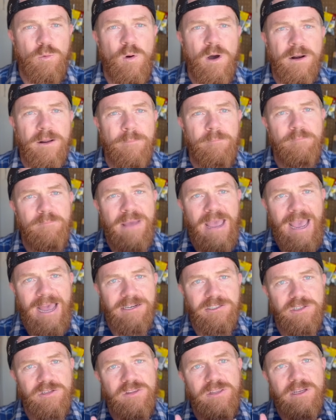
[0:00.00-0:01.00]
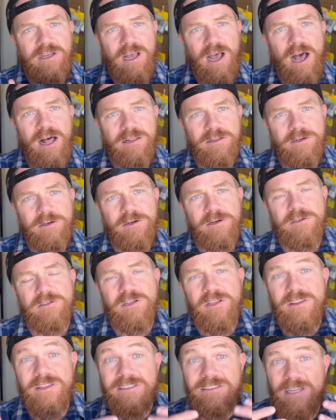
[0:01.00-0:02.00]
want to match the color
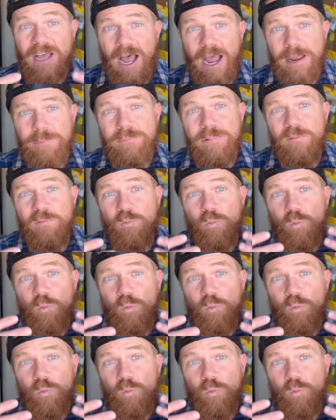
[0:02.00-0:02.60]
to the type of